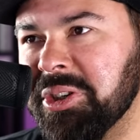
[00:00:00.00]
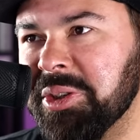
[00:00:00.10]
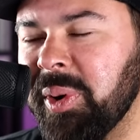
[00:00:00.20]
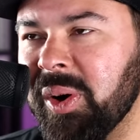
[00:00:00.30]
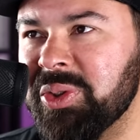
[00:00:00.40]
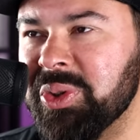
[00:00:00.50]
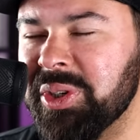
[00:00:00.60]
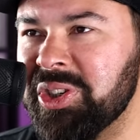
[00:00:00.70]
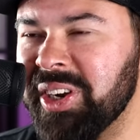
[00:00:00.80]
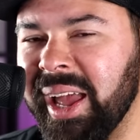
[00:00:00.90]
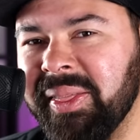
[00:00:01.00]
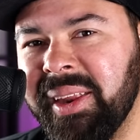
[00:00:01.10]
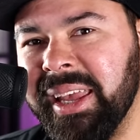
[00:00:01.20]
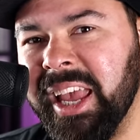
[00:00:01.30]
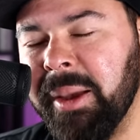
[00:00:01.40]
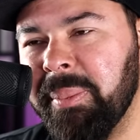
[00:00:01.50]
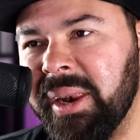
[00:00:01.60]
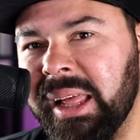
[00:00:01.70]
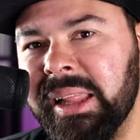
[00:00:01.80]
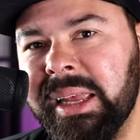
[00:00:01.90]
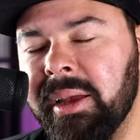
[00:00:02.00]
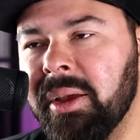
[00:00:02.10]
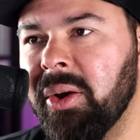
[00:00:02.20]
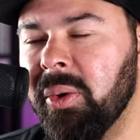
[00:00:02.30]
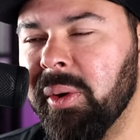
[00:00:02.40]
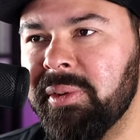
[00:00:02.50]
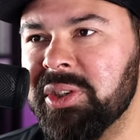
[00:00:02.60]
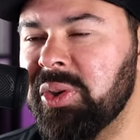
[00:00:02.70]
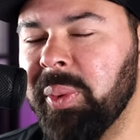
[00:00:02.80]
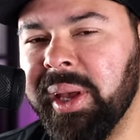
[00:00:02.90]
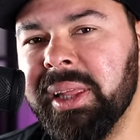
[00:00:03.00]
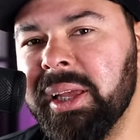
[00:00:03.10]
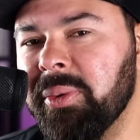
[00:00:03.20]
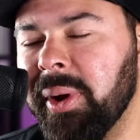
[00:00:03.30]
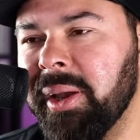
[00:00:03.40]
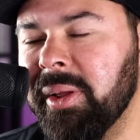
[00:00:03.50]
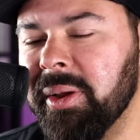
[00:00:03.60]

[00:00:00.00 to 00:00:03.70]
Chris Partridge, Anthony Campanelli, or even just New England, right?